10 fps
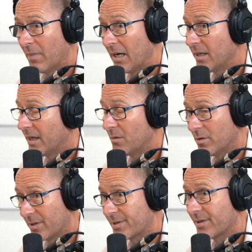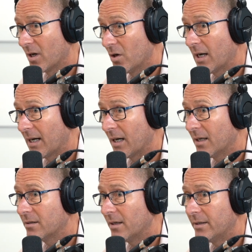Mate, it was so
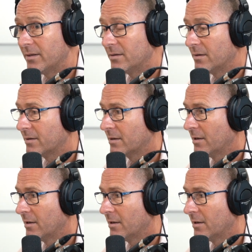hard. And,